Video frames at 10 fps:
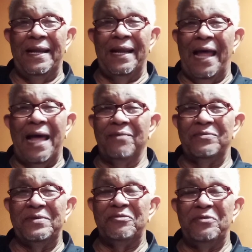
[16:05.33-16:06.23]
A lot
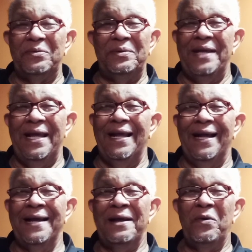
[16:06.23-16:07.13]
of different
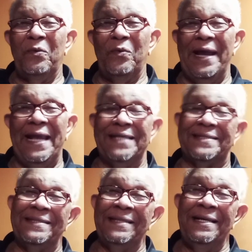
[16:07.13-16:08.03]

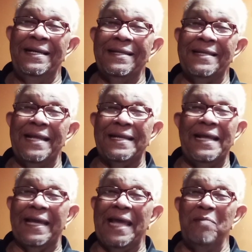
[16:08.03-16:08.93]
ways
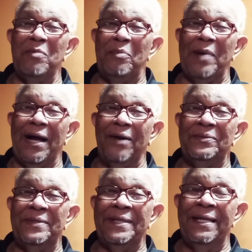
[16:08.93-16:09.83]
that came
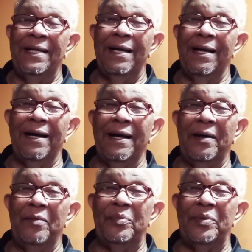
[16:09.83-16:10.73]
about.
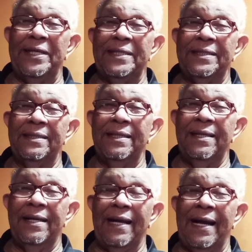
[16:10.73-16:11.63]
But
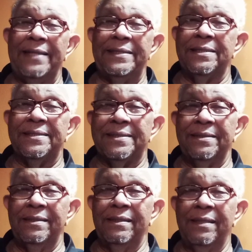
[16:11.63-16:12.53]
I
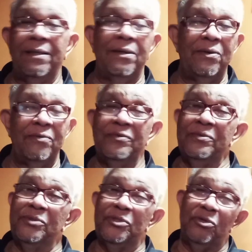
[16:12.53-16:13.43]
just love
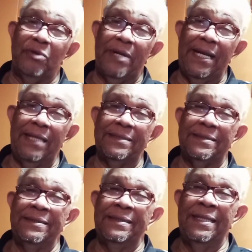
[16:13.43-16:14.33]

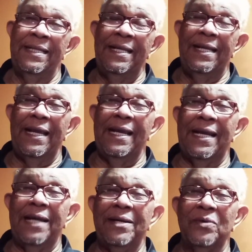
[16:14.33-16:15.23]
trains,
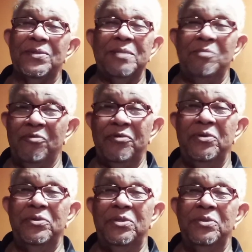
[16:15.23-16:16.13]
and I know some of
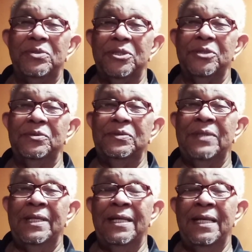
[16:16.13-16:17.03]
you do too.
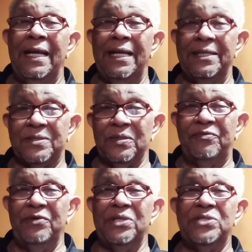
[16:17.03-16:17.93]
And so
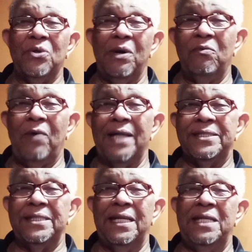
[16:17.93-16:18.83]
if you enjoy
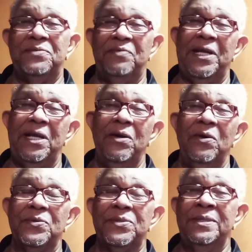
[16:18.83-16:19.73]
watching these
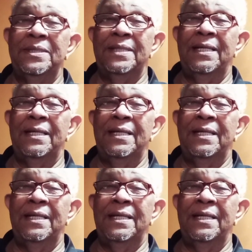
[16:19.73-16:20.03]
videos,